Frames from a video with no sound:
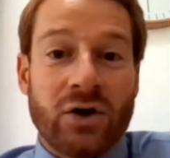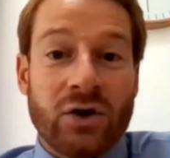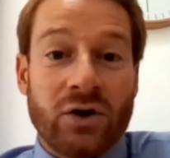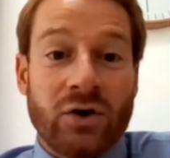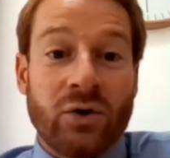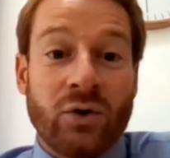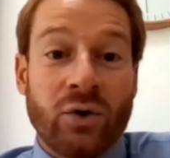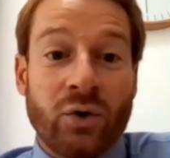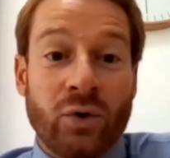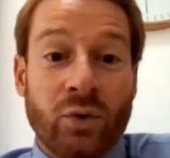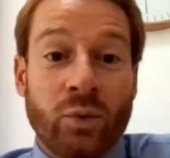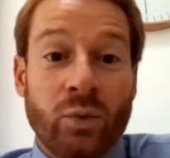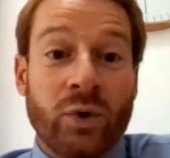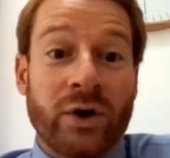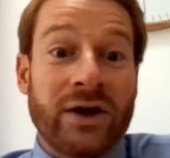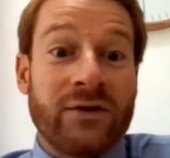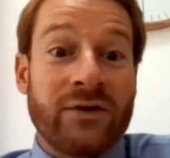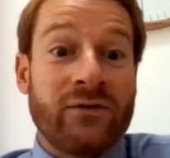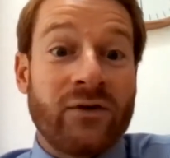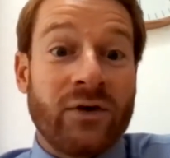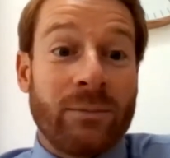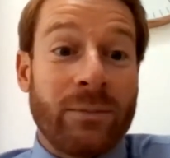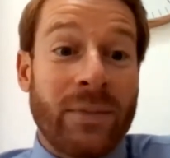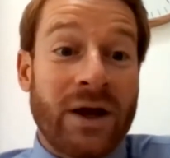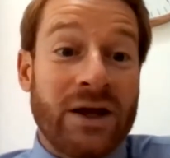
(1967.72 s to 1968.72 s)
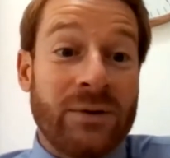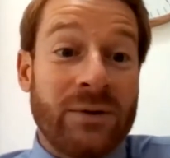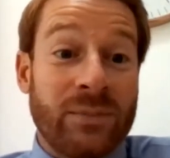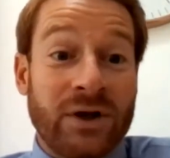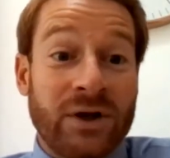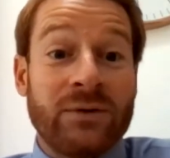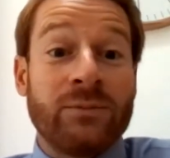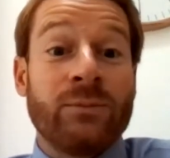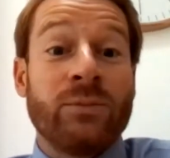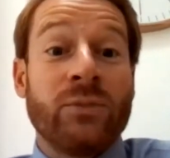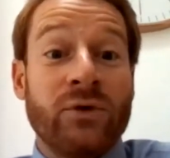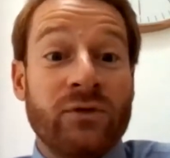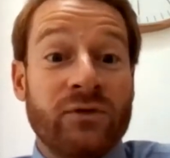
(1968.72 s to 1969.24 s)
or whatever it may
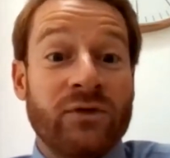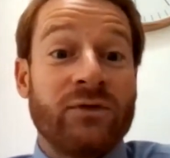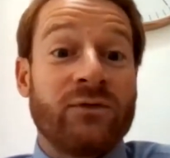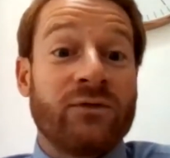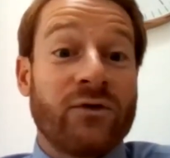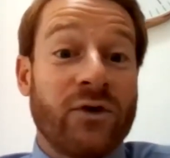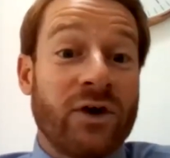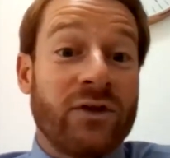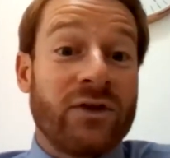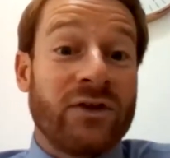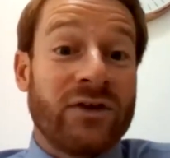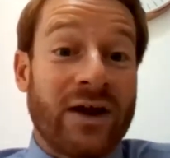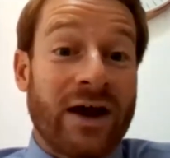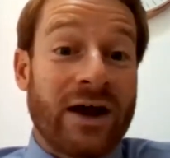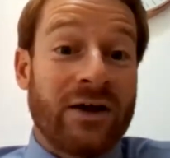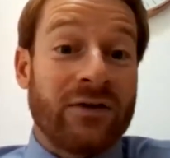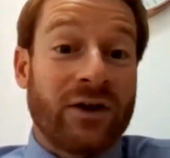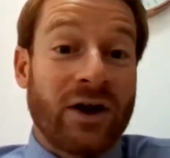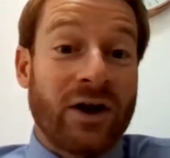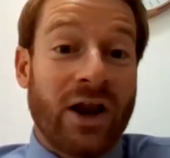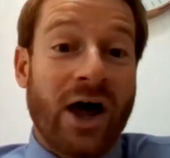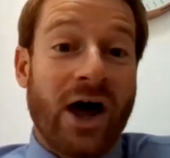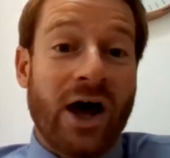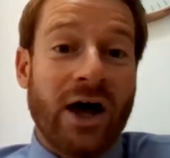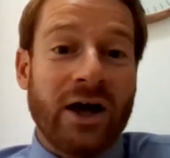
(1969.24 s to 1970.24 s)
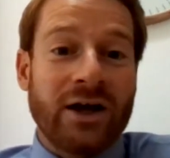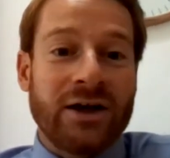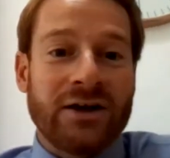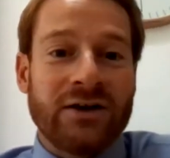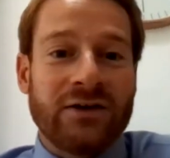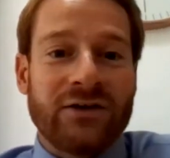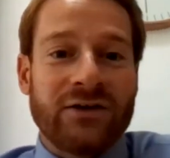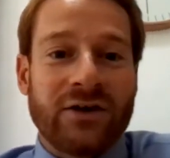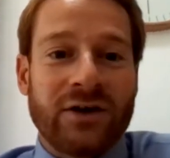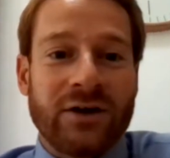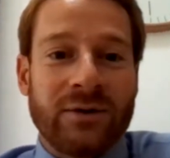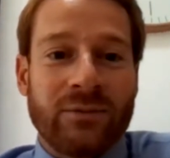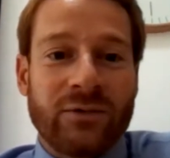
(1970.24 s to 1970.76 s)
be moving further down the line in
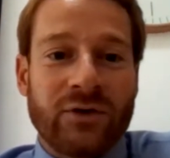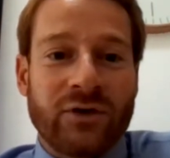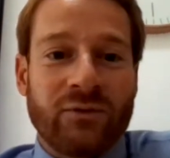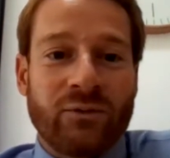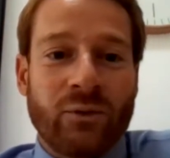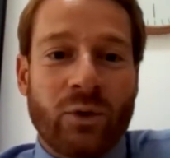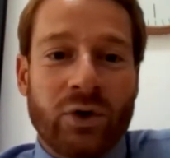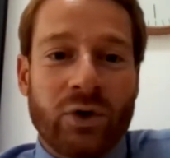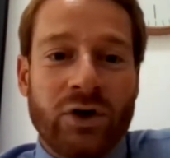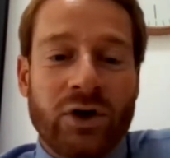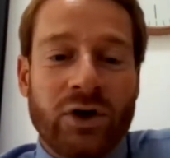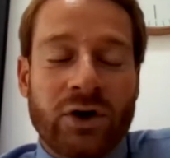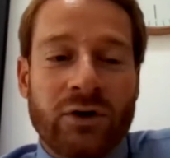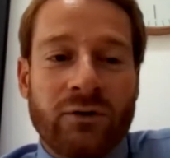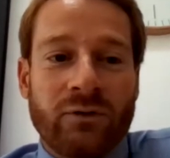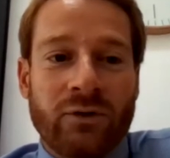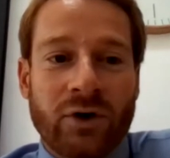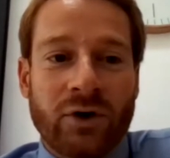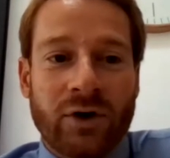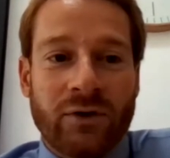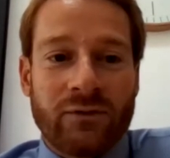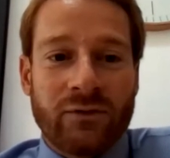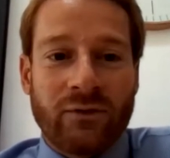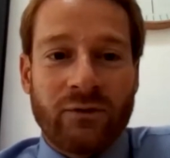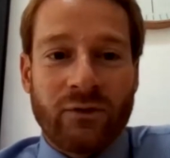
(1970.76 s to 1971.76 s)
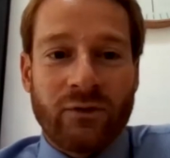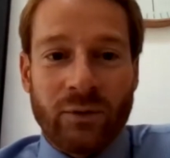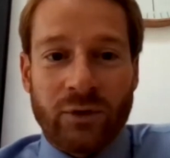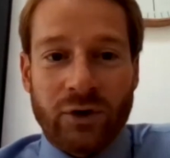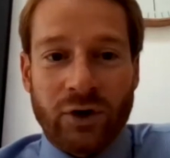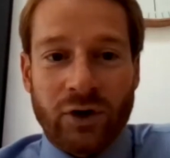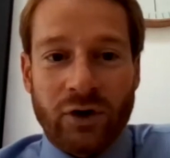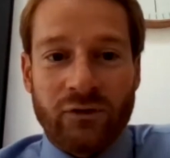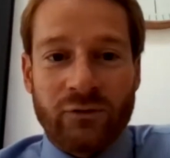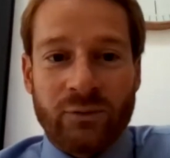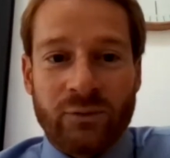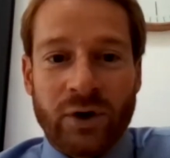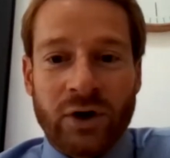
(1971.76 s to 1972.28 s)
terms of what you can recover from the
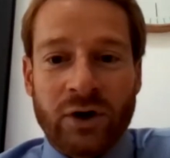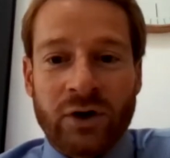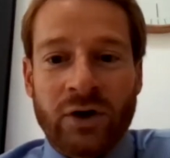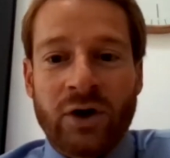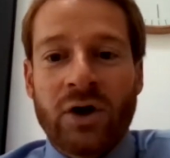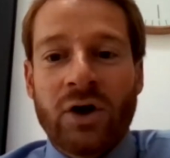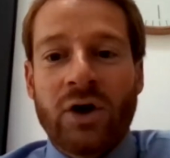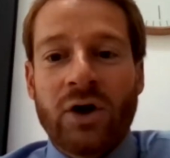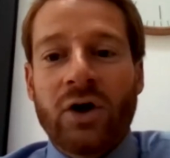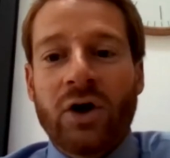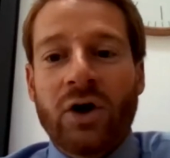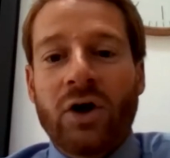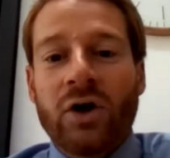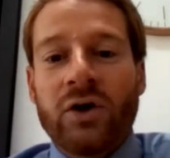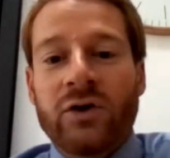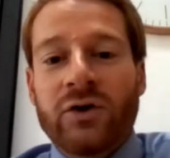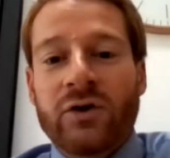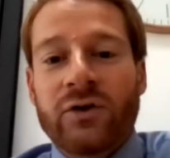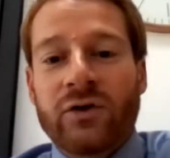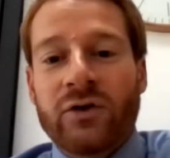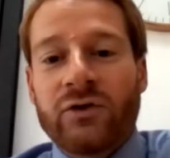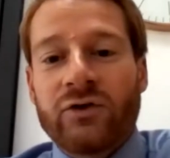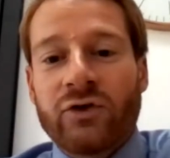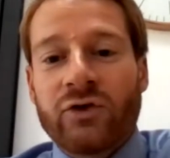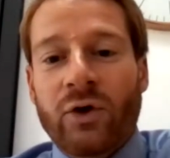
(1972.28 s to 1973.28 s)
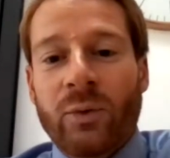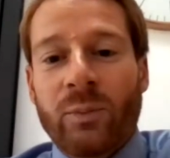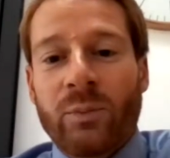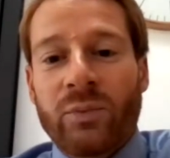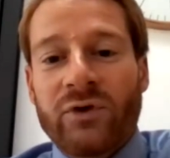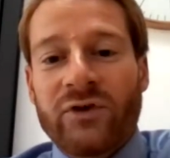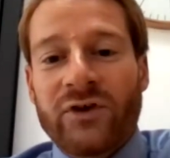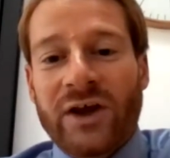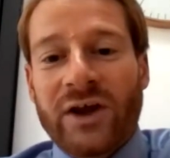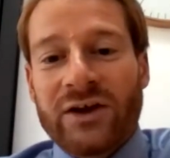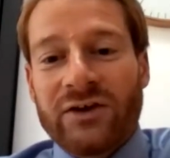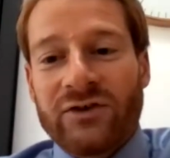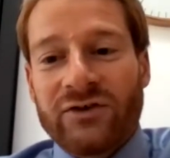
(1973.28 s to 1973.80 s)
government under the job
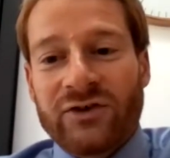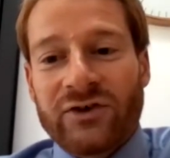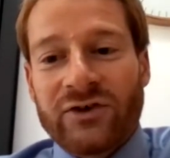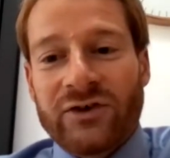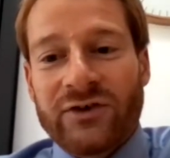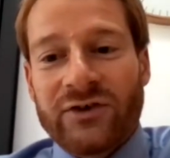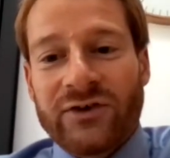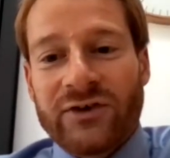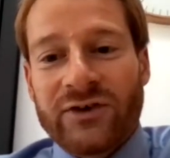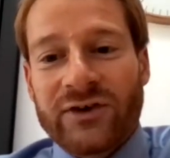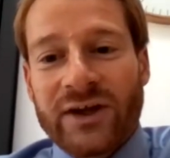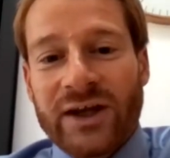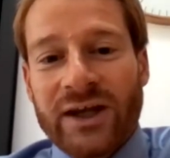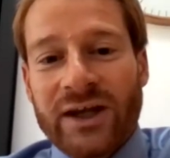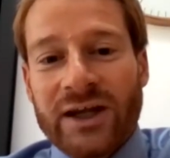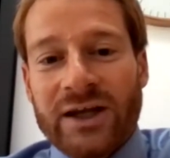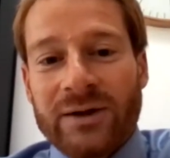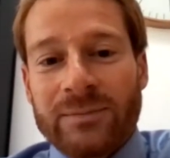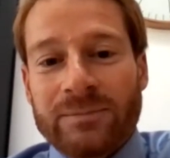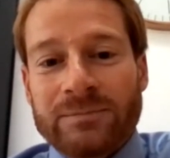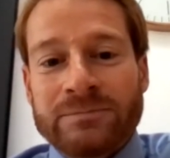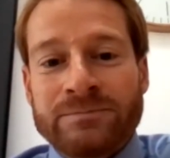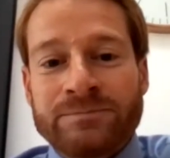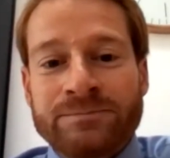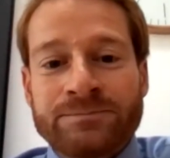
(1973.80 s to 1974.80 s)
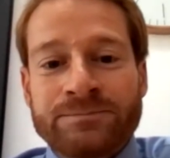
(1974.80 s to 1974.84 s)
retention scheme.